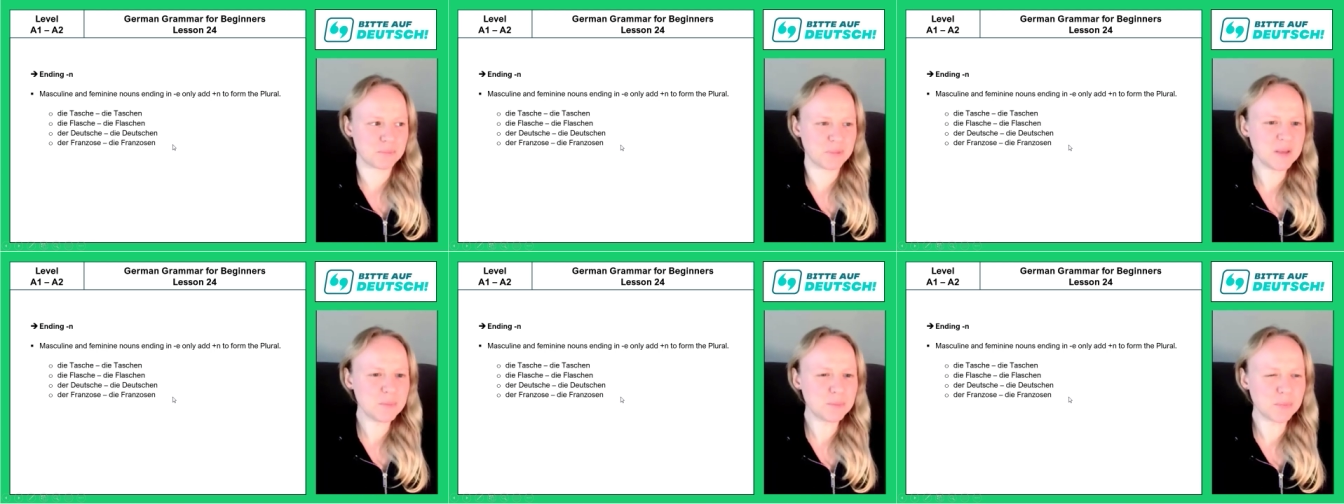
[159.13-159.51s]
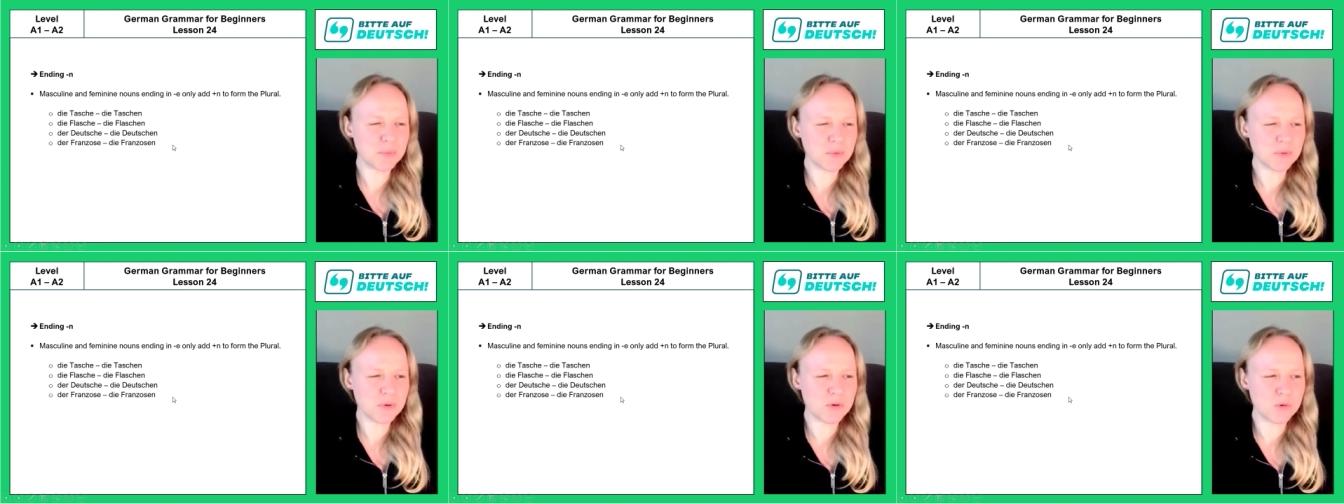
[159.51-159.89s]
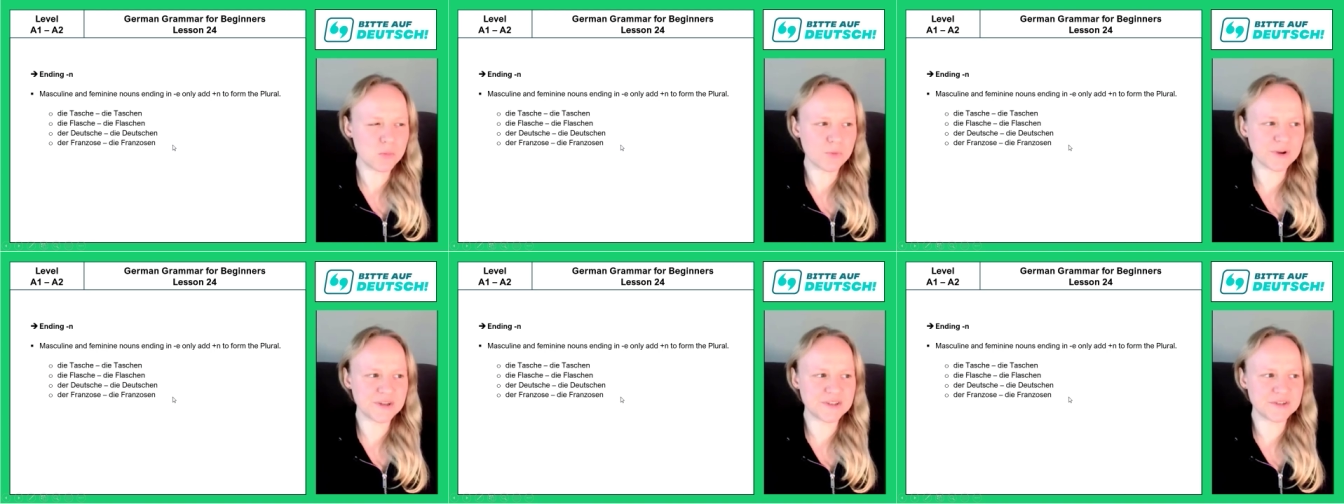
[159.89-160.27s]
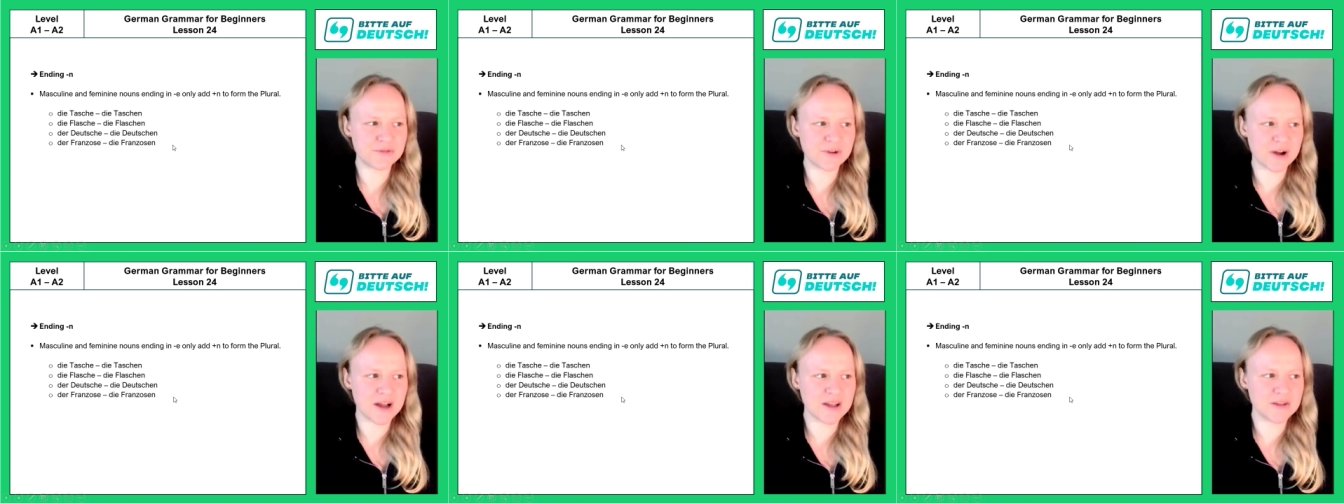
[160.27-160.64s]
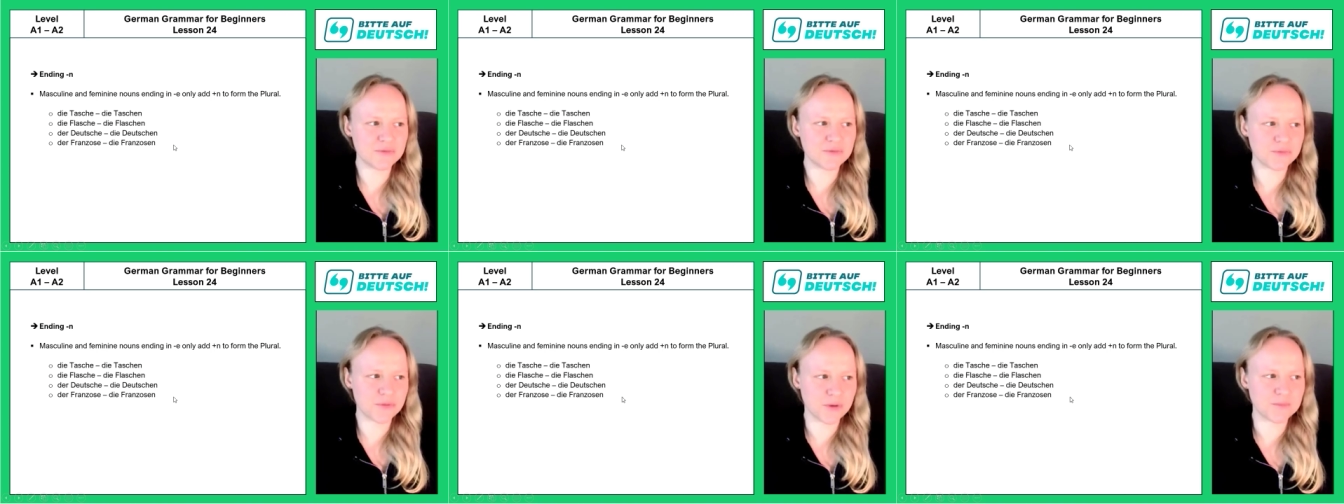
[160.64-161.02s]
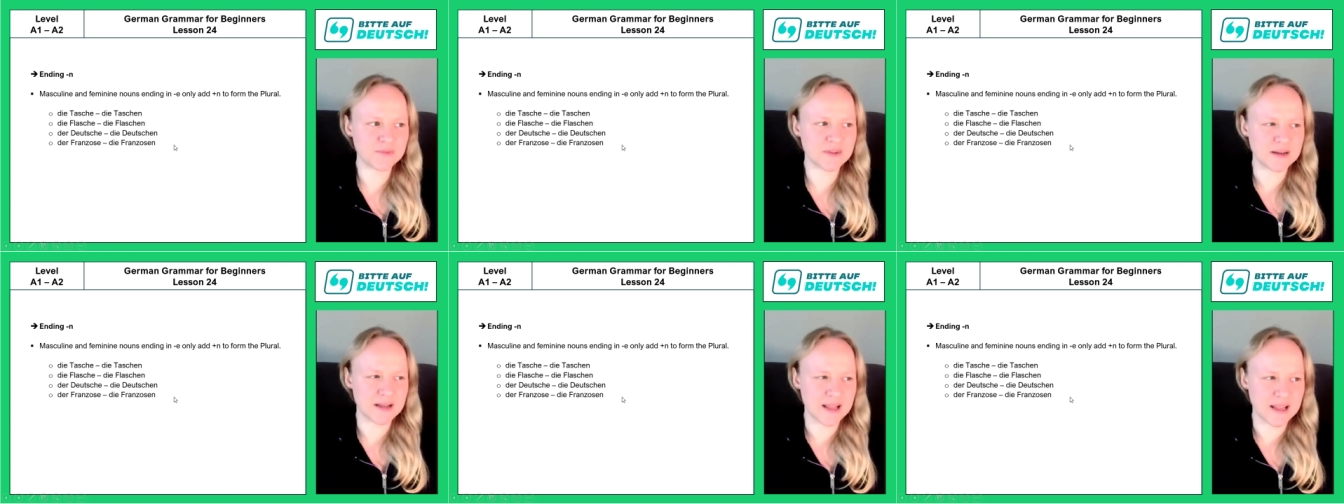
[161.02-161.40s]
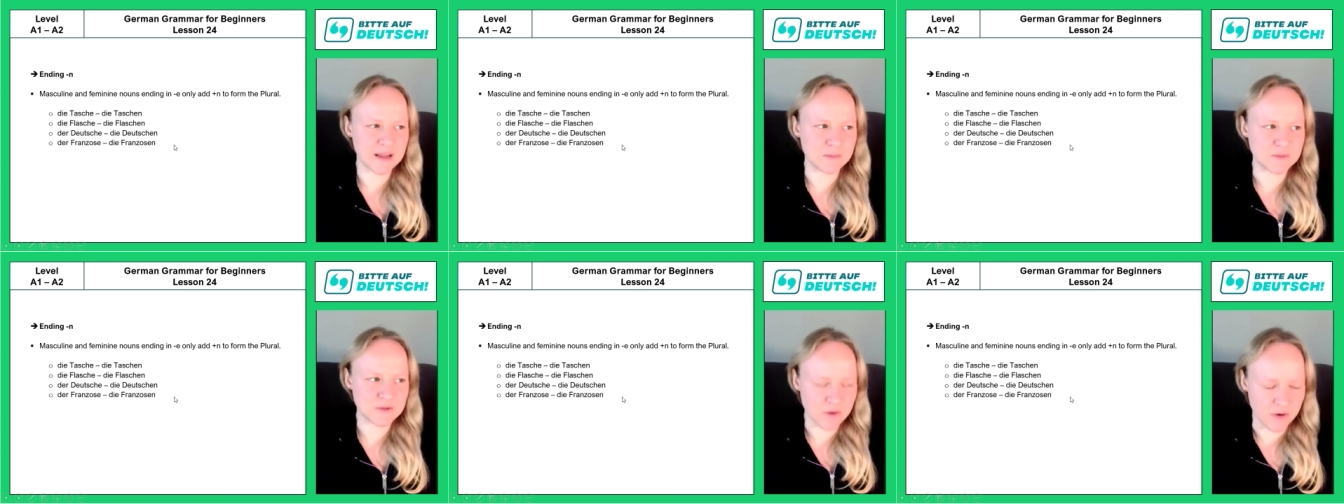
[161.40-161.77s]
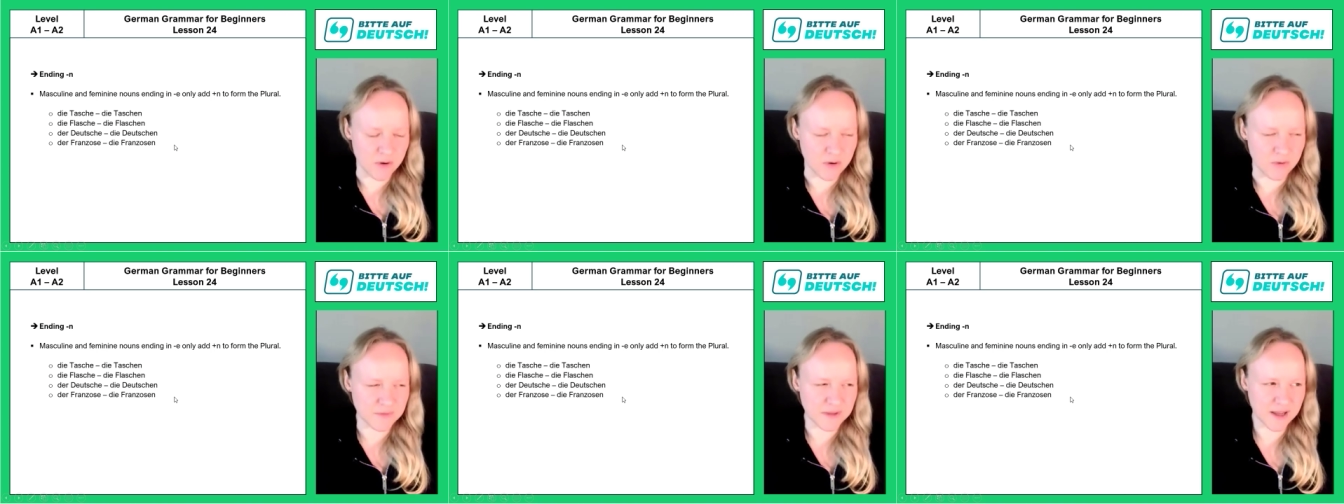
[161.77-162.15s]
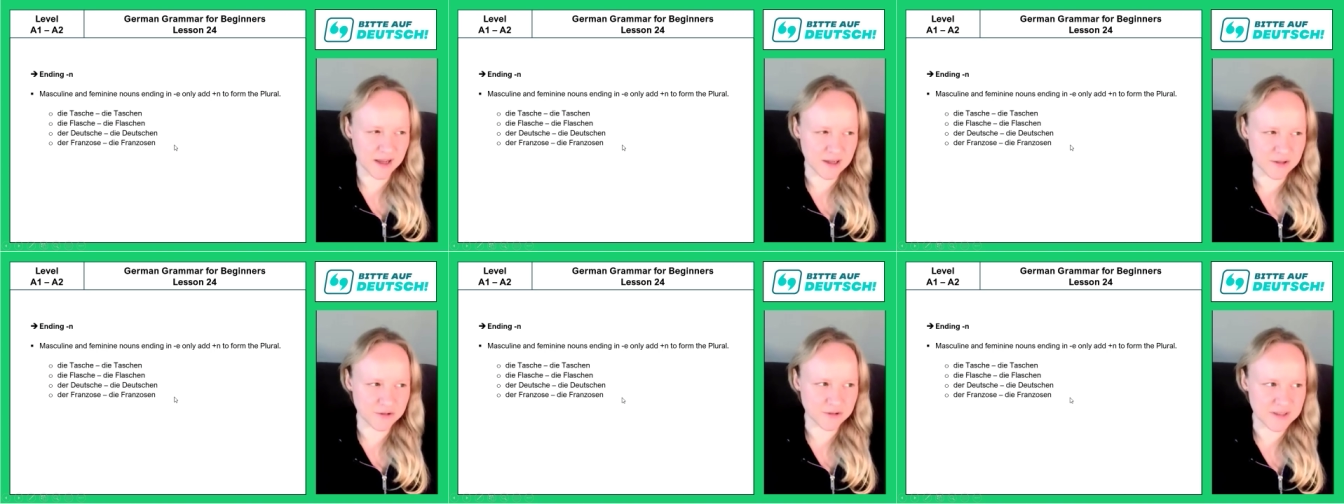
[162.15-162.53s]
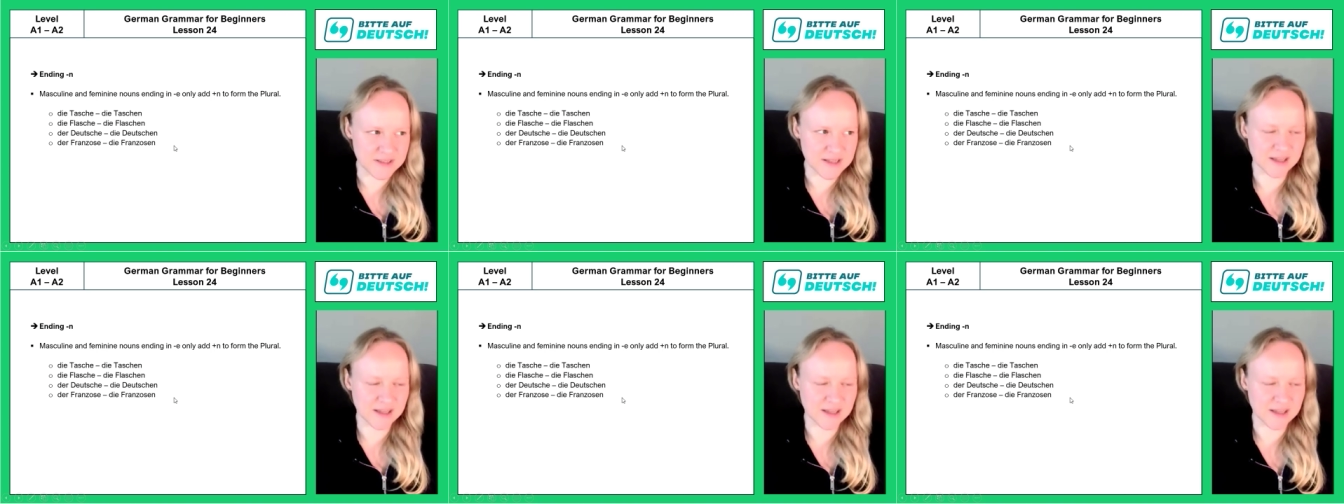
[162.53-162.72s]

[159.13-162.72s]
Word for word: people whom we derive from the names of the countries.